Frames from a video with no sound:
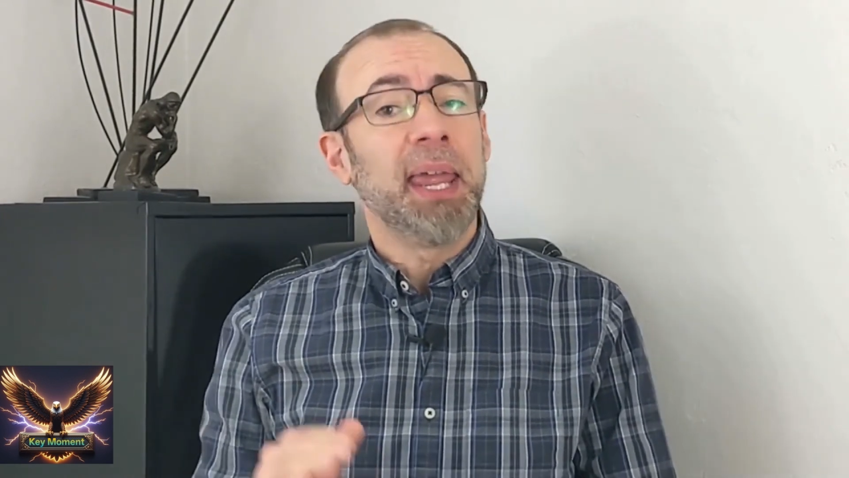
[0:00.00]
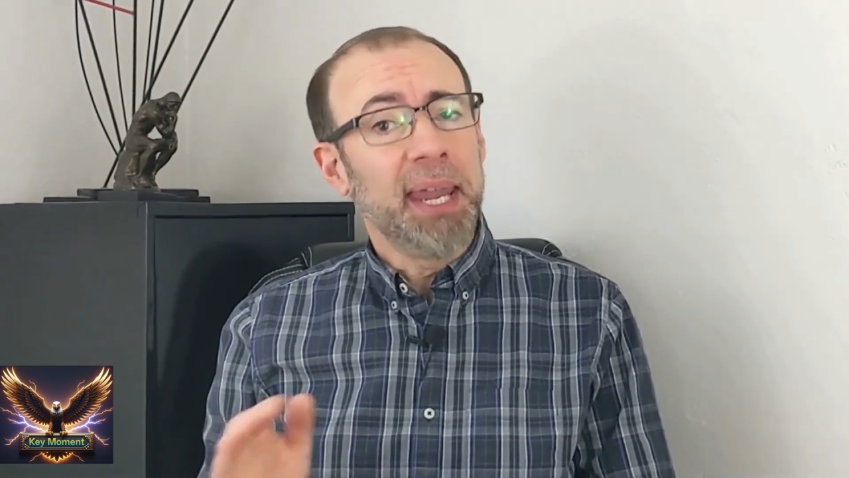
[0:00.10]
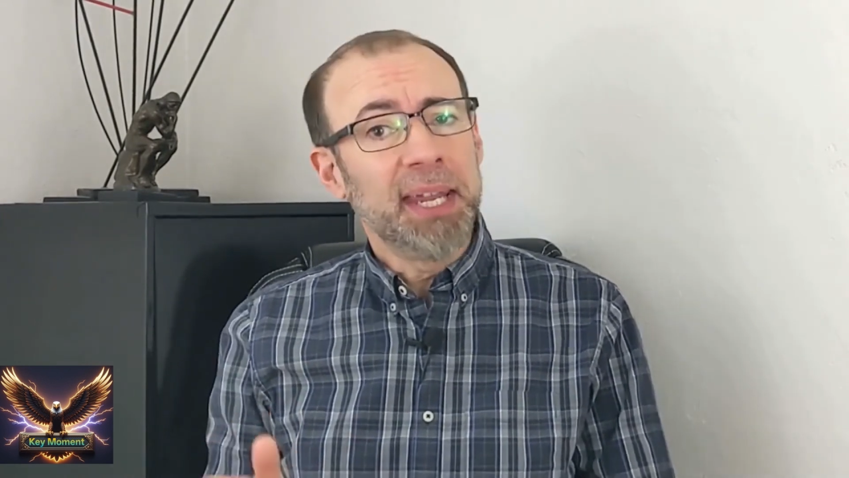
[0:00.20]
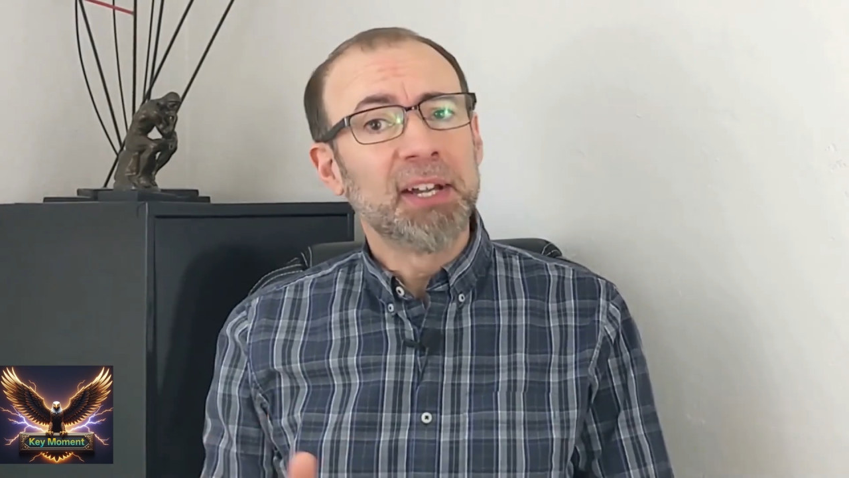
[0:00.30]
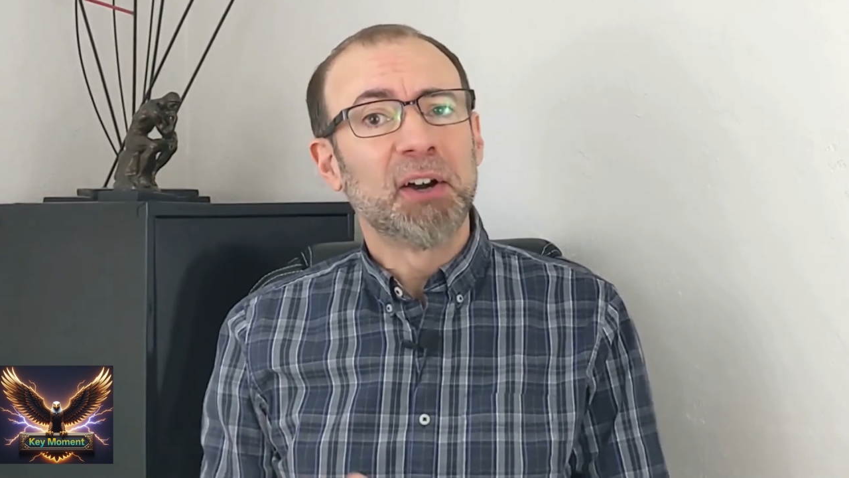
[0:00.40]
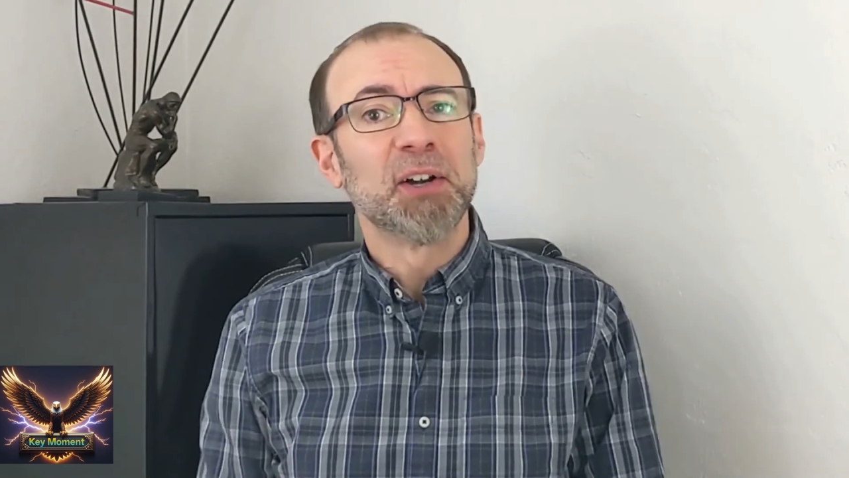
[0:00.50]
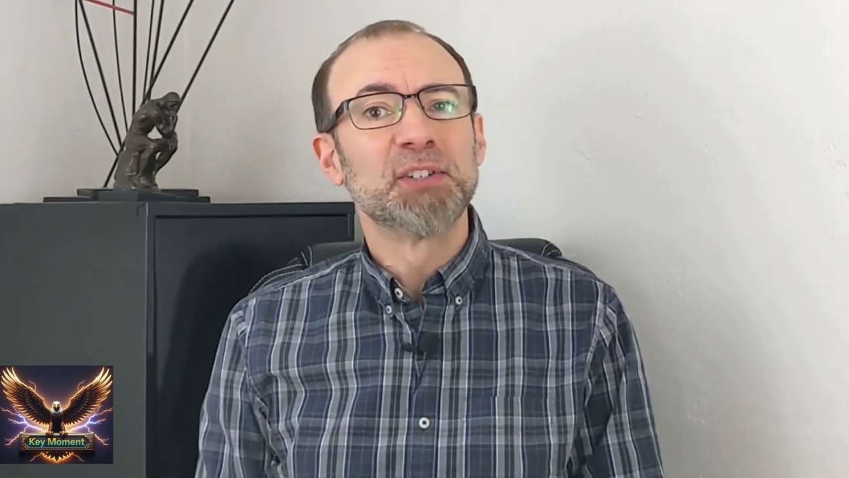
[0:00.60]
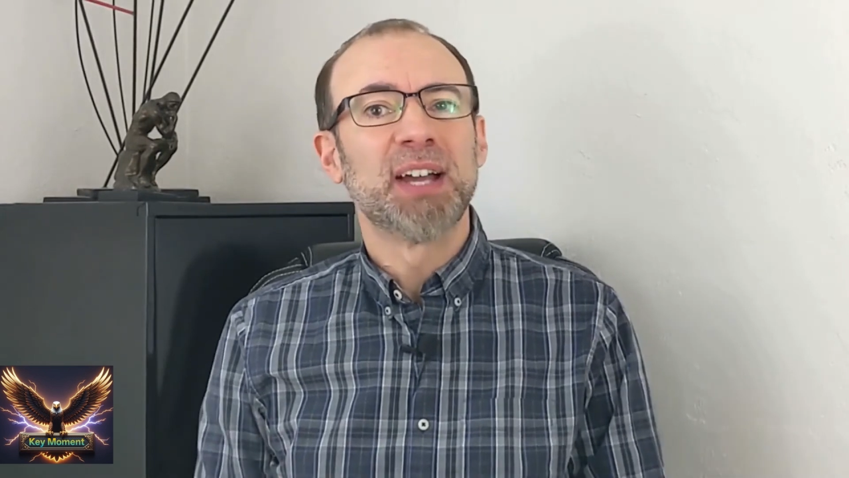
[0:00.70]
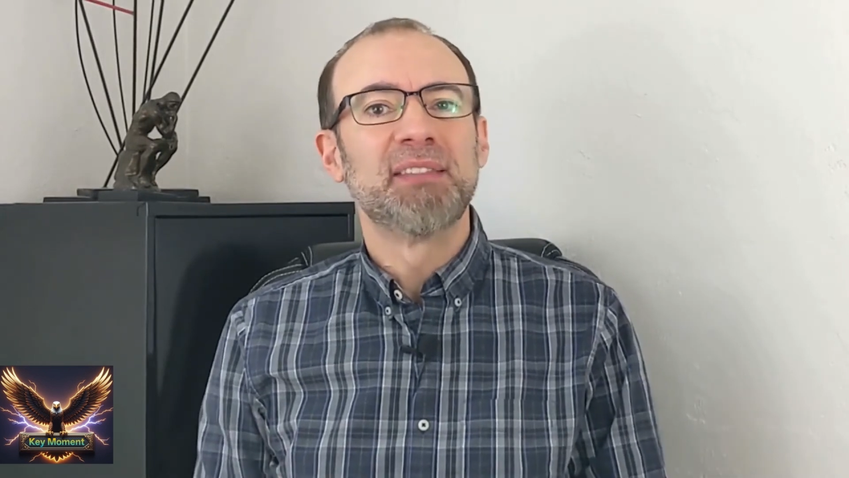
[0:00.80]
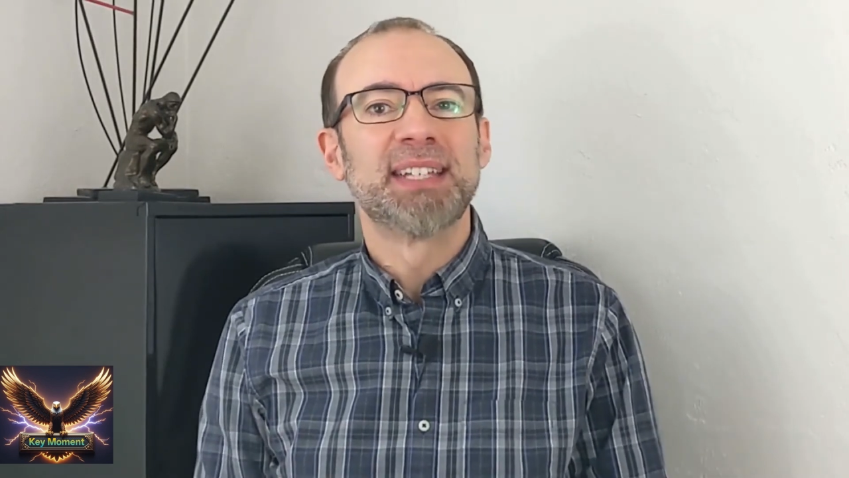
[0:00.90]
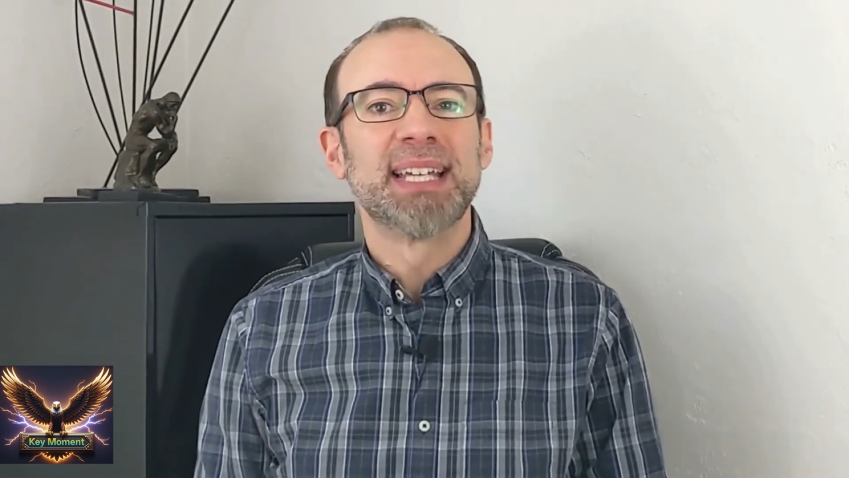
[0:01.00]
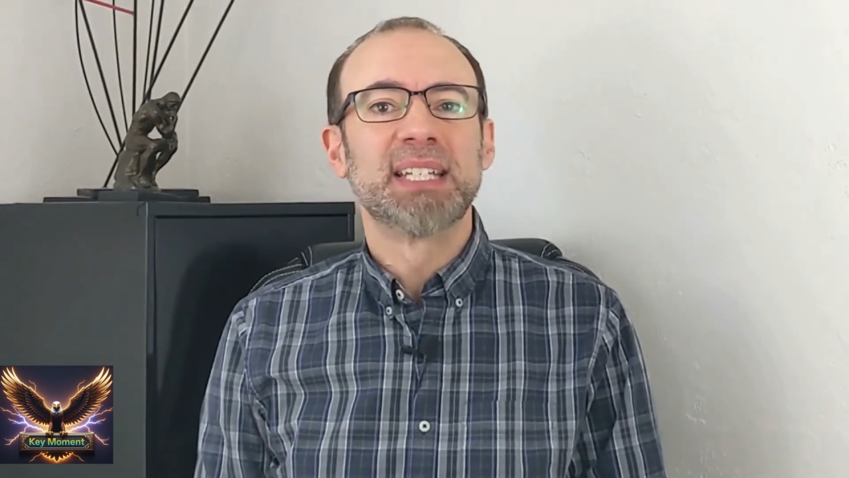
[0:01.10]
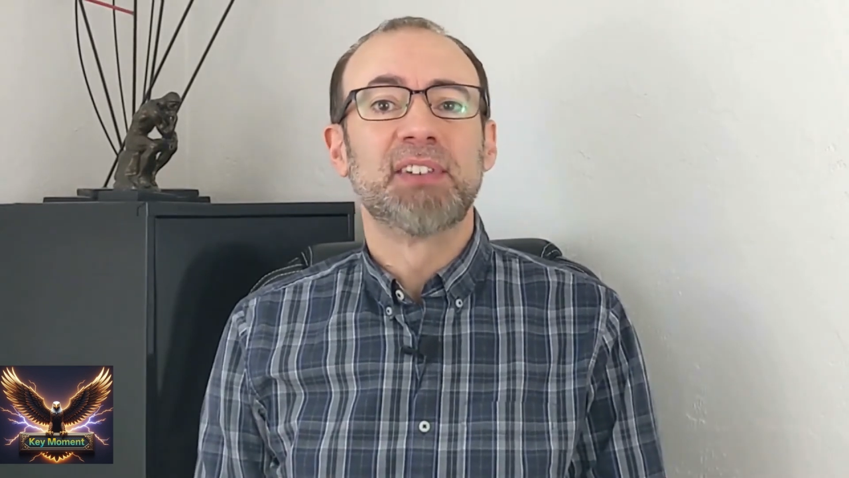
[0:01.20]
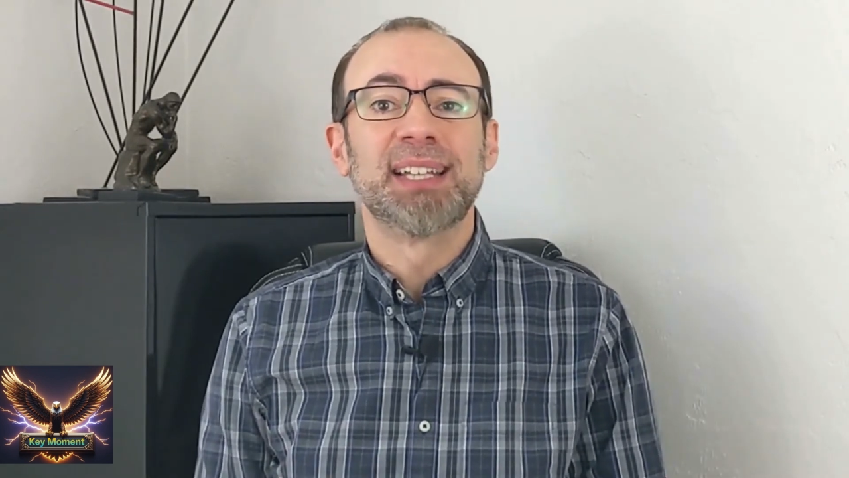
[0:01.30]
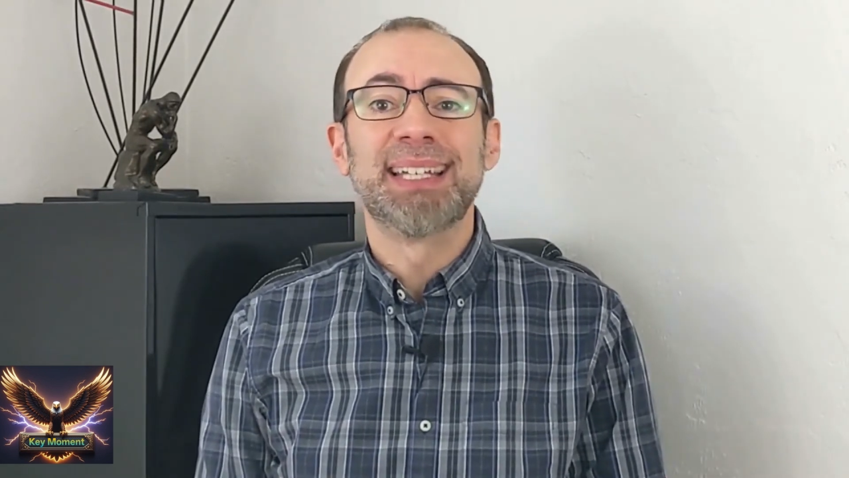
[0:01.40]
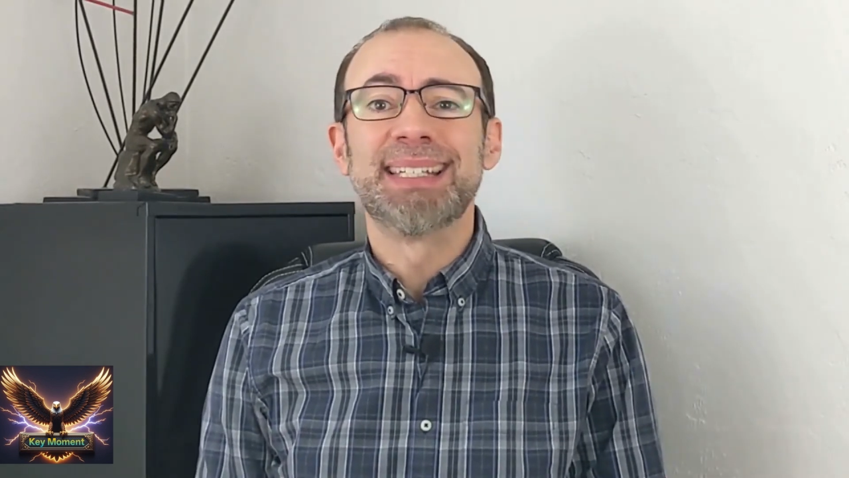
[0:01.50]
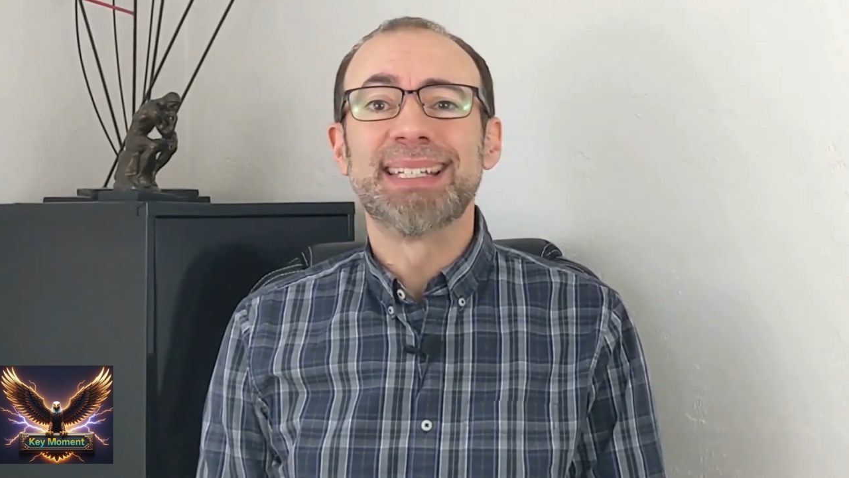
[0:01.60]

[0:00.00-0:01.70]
and a hard drive size of at least